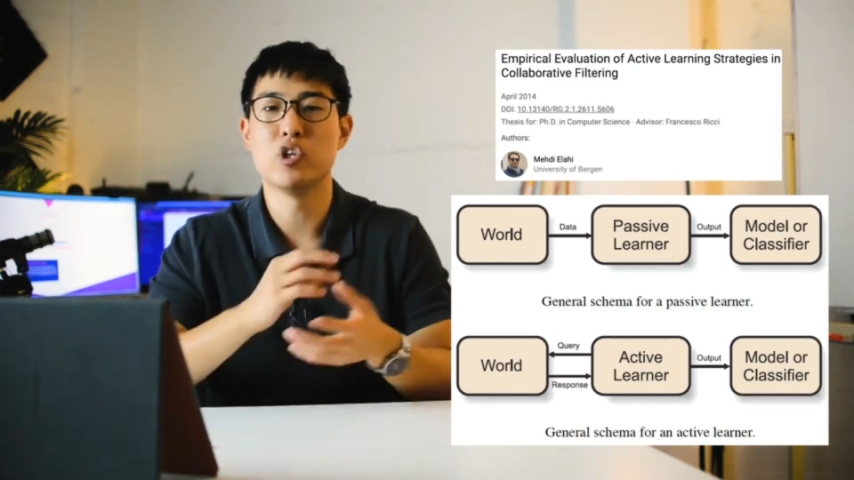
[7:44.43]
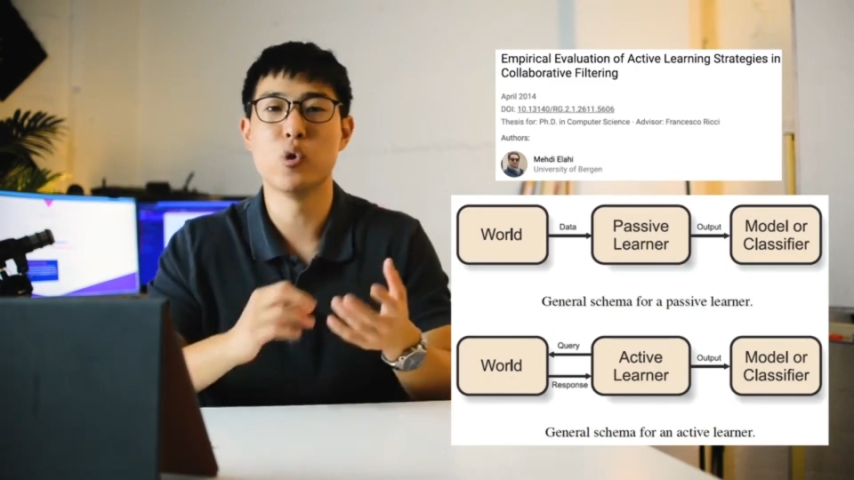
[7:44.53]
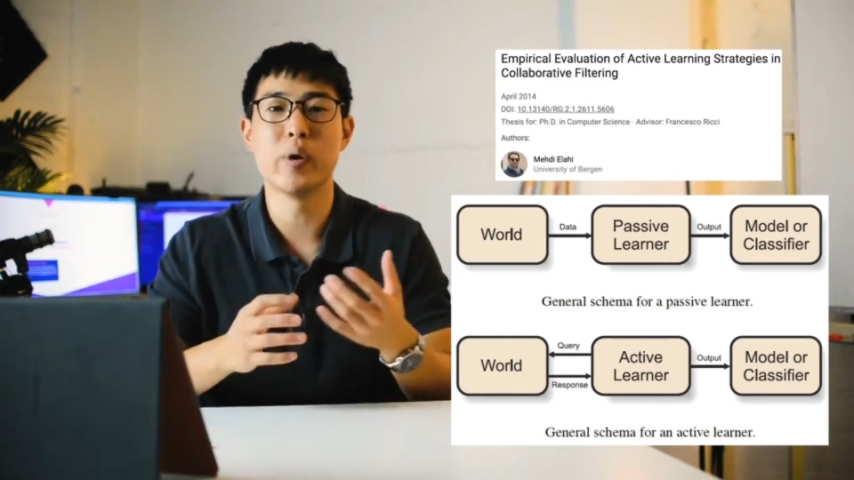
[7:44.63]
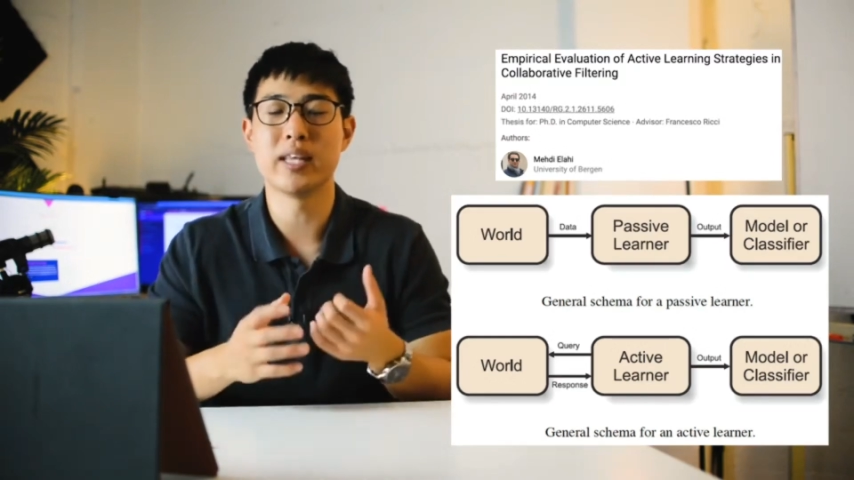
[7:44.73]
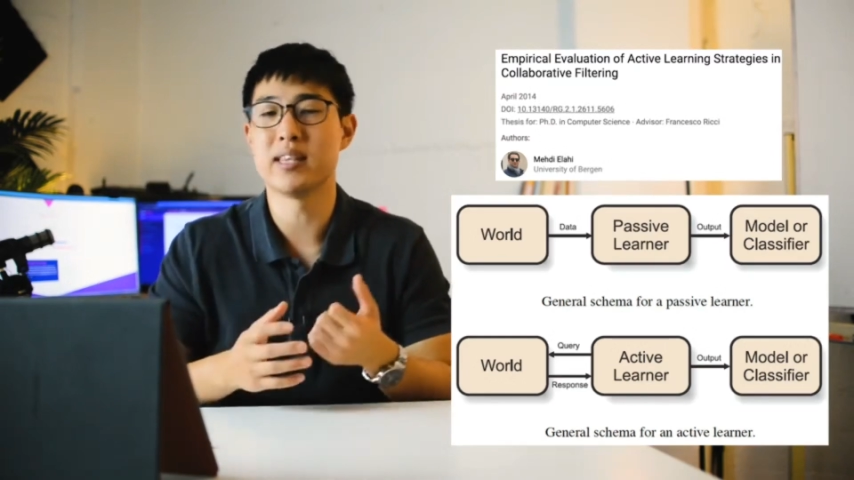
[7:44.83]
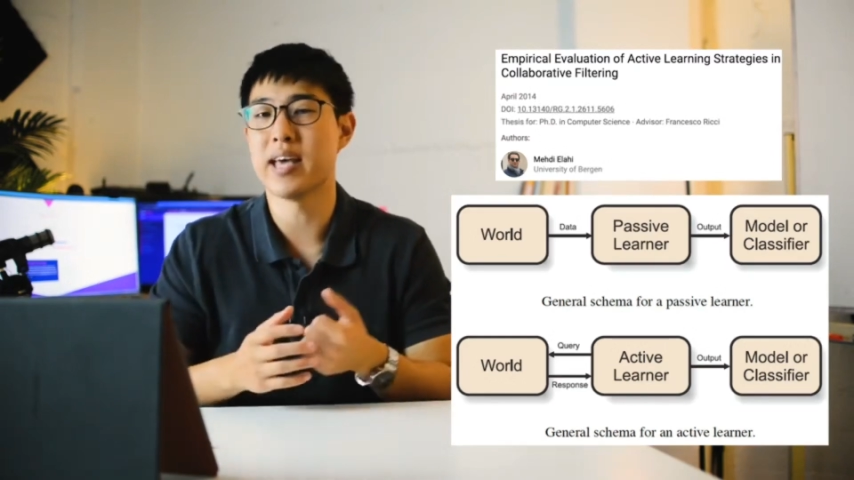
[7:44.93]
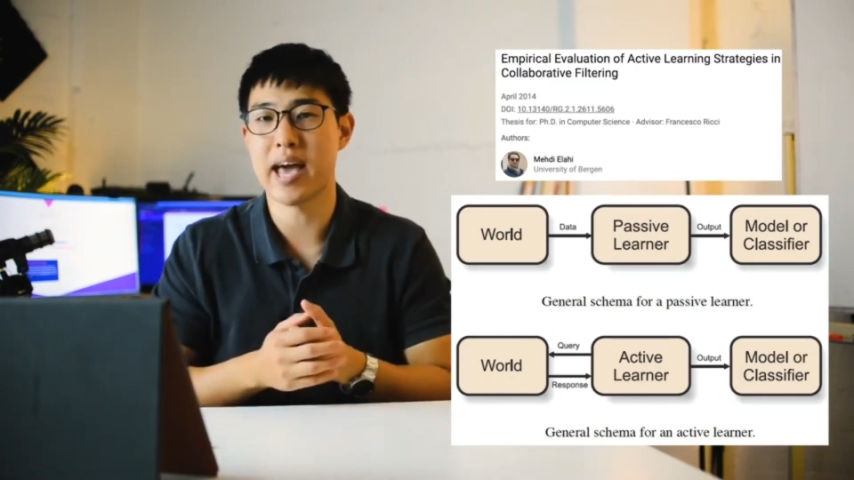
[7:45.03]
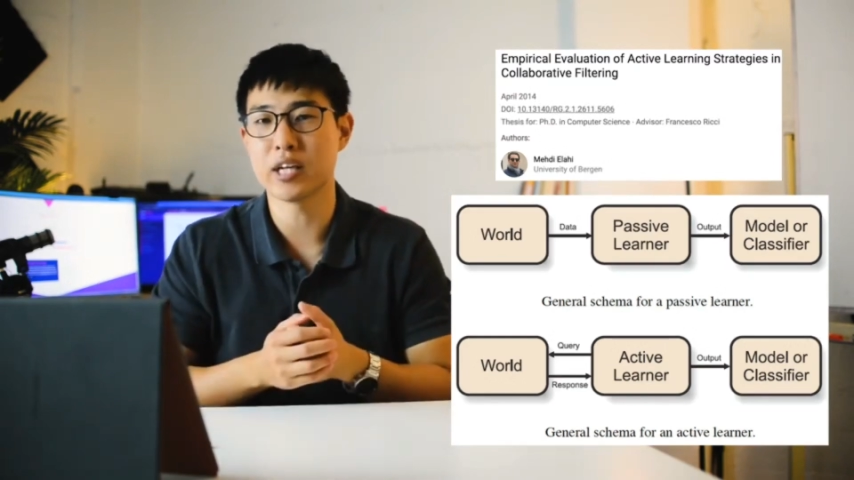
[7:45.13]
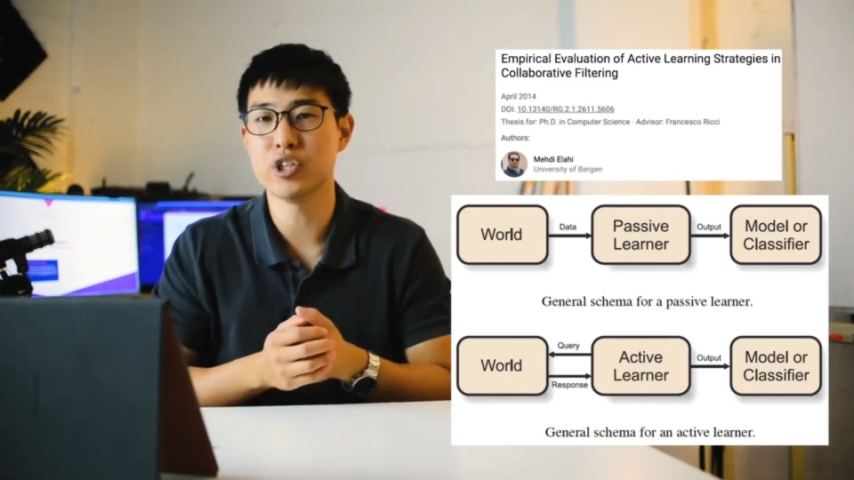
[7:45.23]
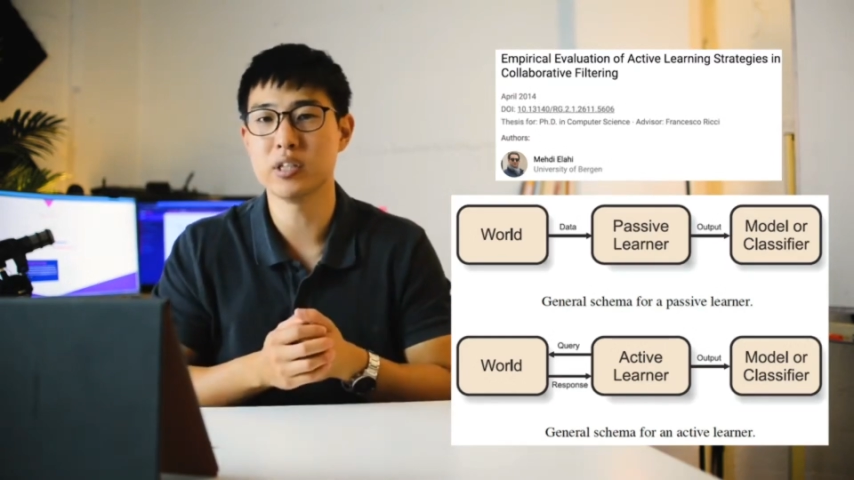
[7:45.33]
doing the
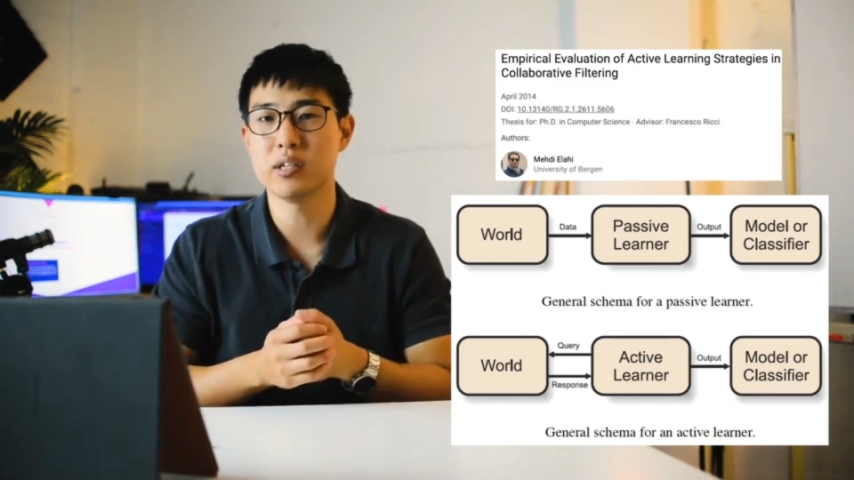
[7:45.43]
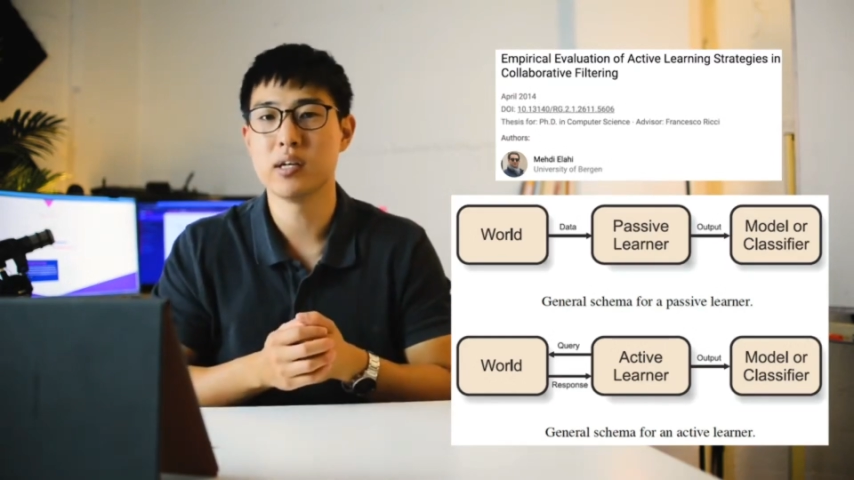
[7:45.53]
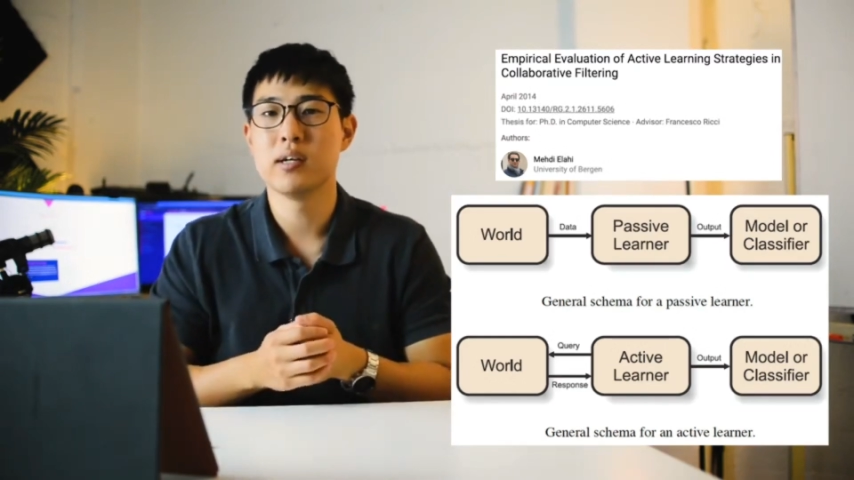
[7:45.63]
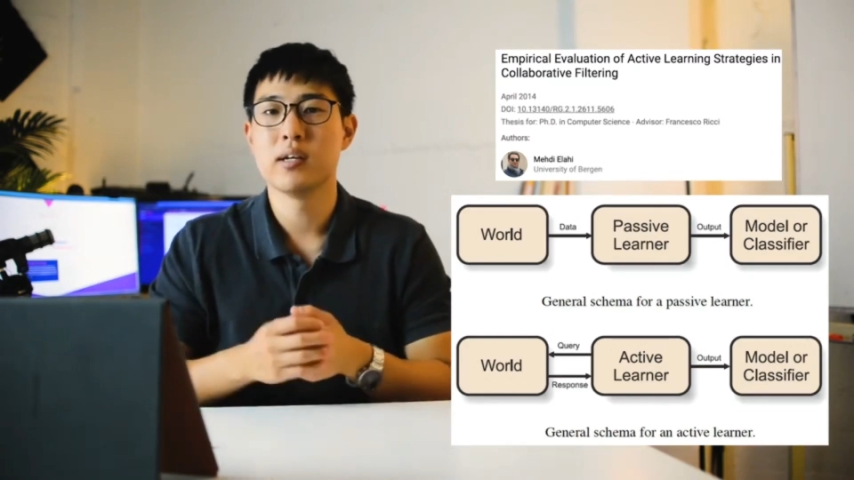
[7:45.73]
action.